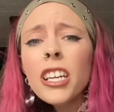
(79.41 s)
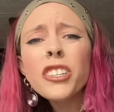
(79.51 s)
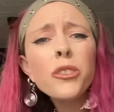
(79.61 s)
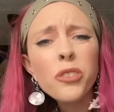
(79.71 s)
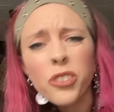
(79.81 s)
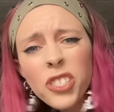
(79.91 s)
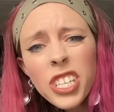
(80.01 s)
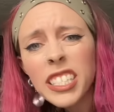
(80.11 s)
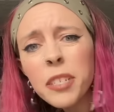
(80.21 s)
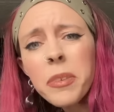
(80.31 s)
use your
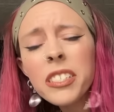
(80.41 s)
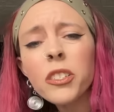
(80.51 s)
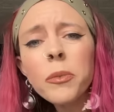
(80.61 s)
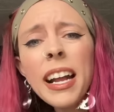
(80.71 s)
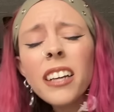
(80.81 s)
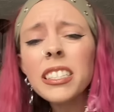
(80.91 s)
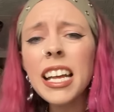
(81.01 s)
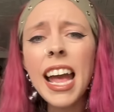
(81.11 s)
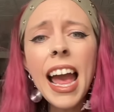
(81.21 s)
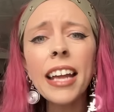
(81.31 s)
stick to mix it around,
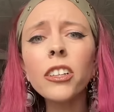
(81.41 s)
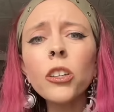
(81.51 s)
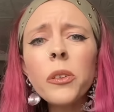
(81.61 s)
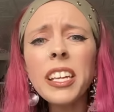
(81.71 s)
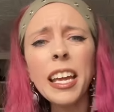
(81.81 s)
add clothing,